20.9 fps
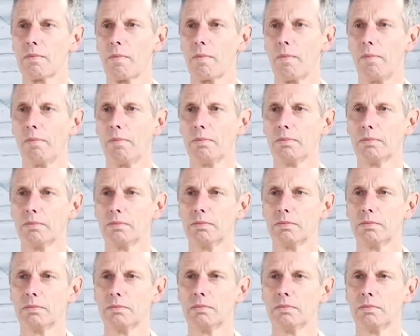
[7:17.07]

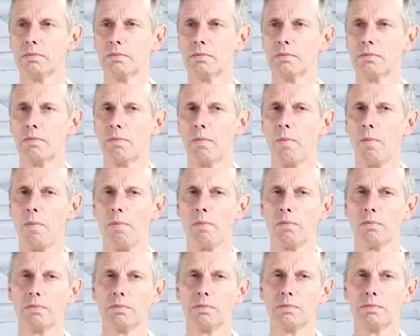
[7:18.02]

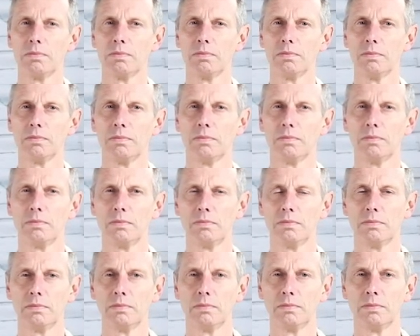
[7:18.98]

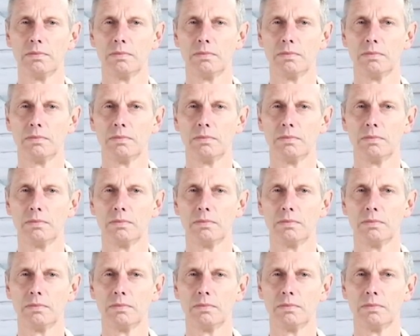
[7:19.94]
This person isn't speaking.